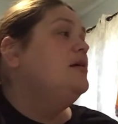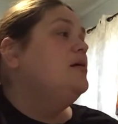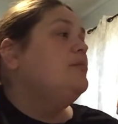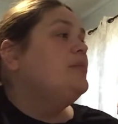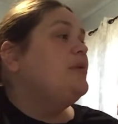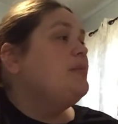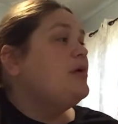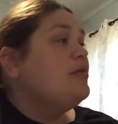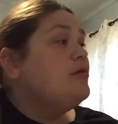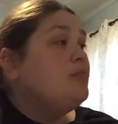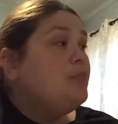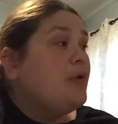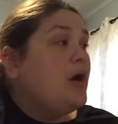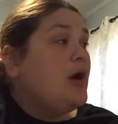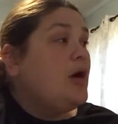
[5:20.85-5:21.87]
My mother
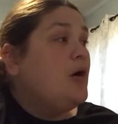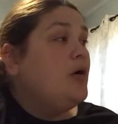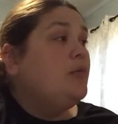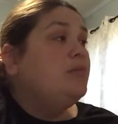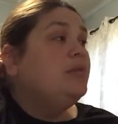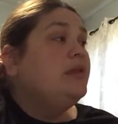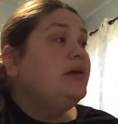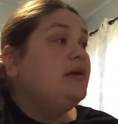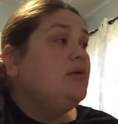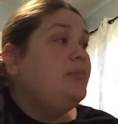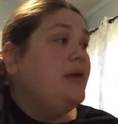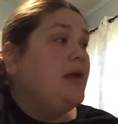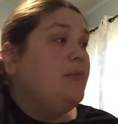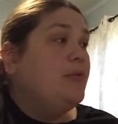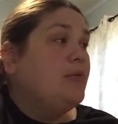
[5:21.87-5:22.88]
brought home little
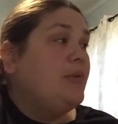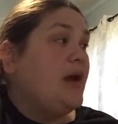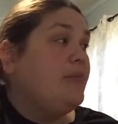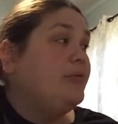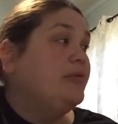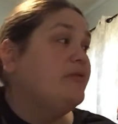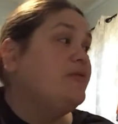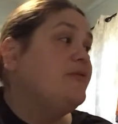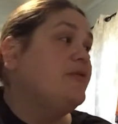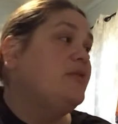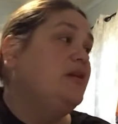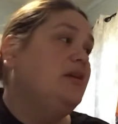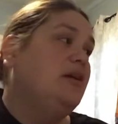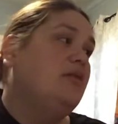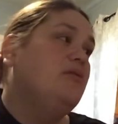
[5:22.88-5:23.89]
paper wrappers for the
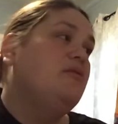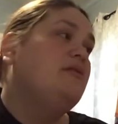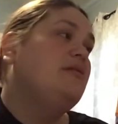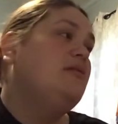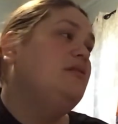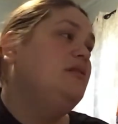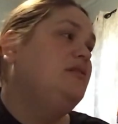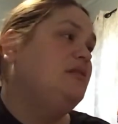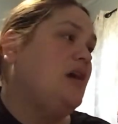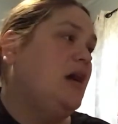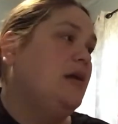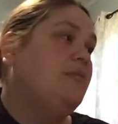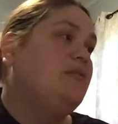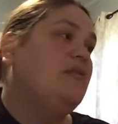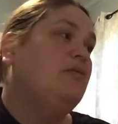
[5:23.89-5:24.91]
nickels and the
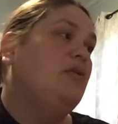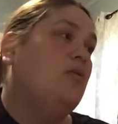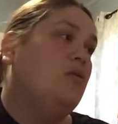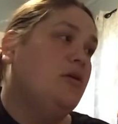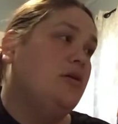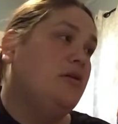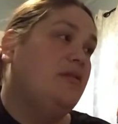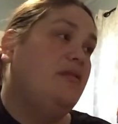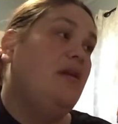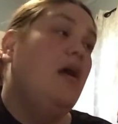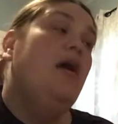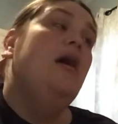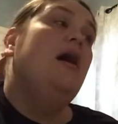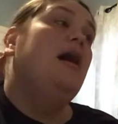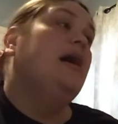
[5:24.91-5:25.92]
dimes and the quarters.
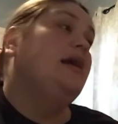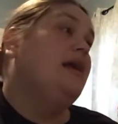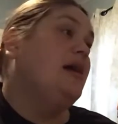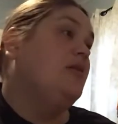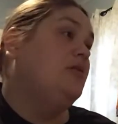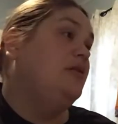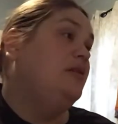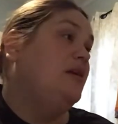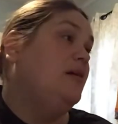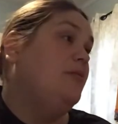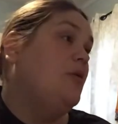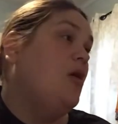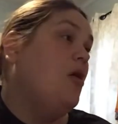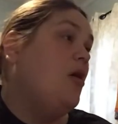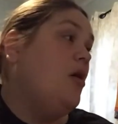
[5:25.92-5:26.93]
I counted them
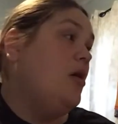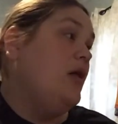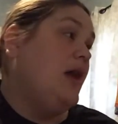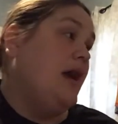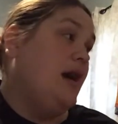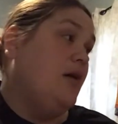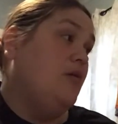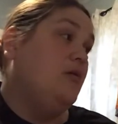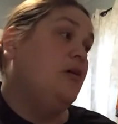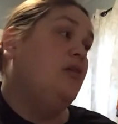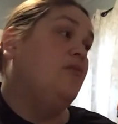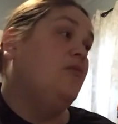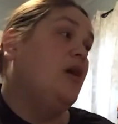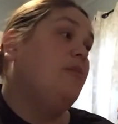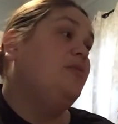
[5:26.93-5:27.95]
all out
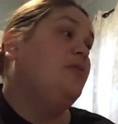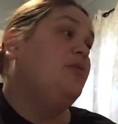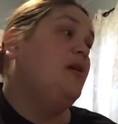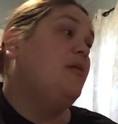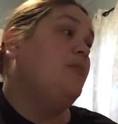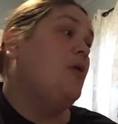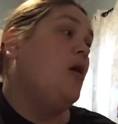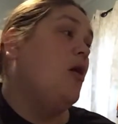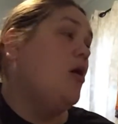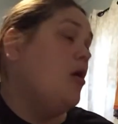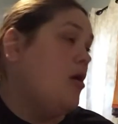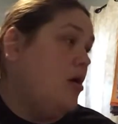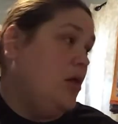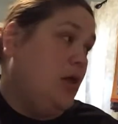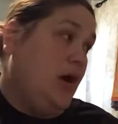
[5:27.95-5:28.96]
and wrapped them
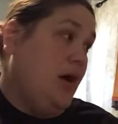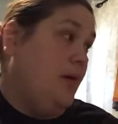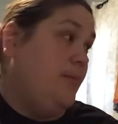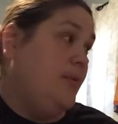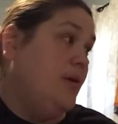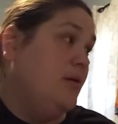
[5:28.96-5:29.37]
all up.